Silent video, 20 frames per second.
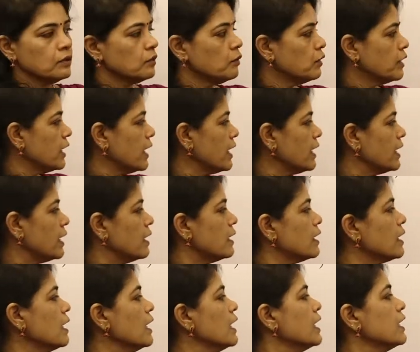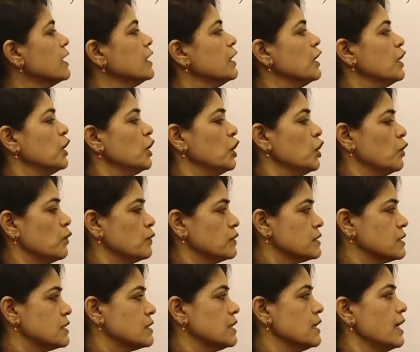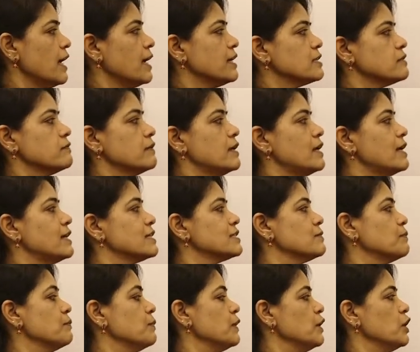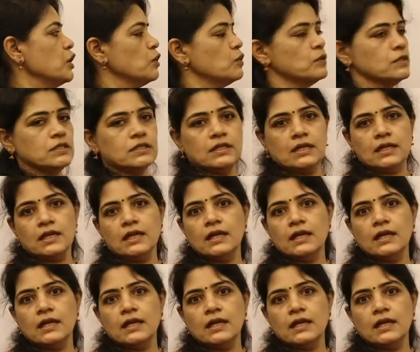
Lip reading: Okay, here DOC as well as BOC.